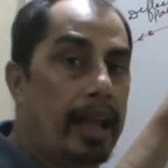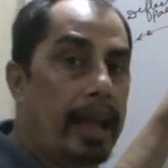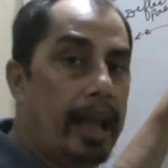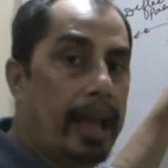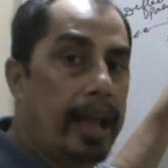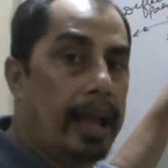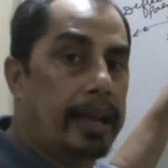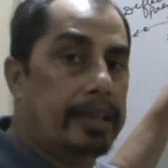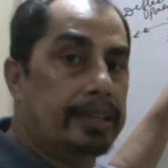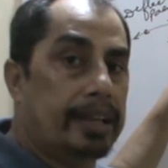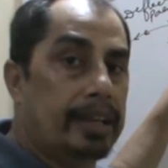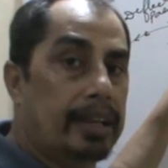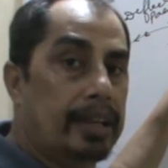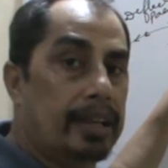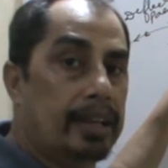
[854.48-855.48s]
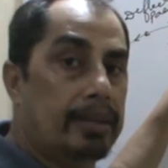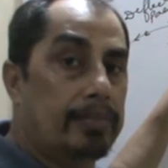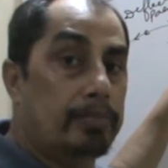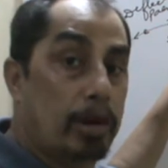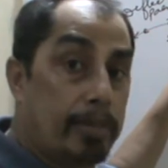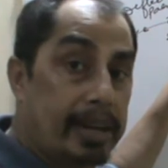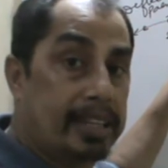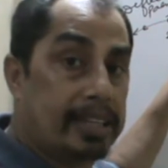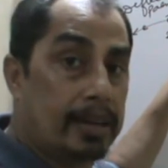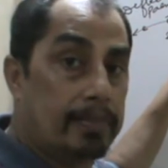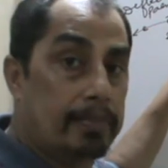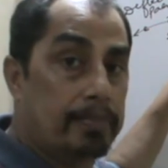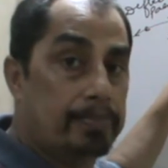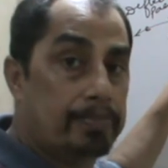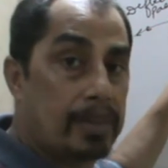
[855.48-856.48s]
and the
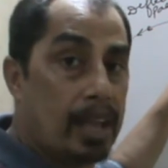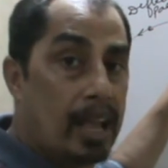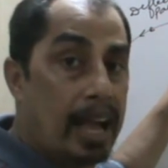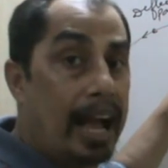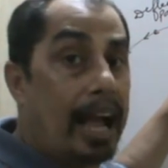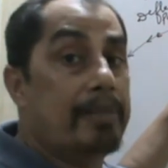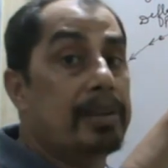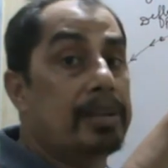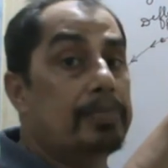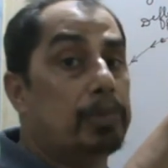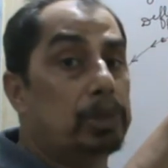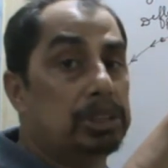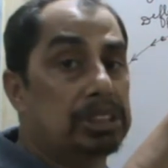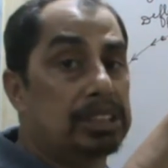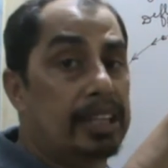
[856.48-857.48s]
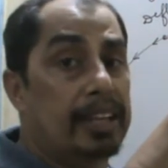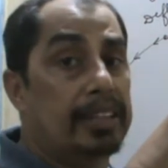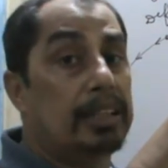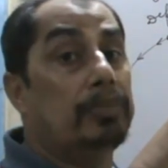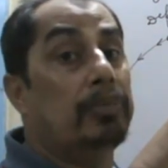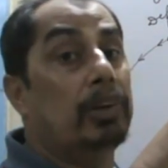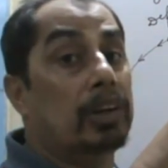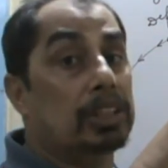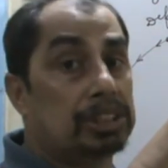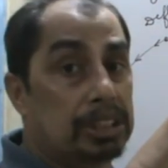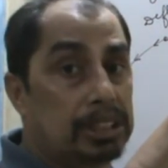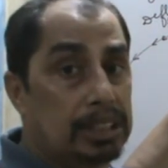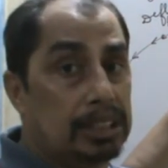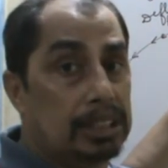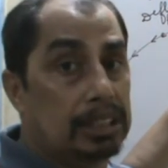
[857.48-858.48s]
momentum, position and the
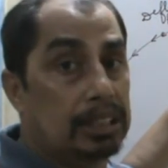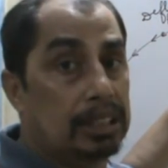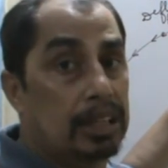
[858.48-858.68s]
velocity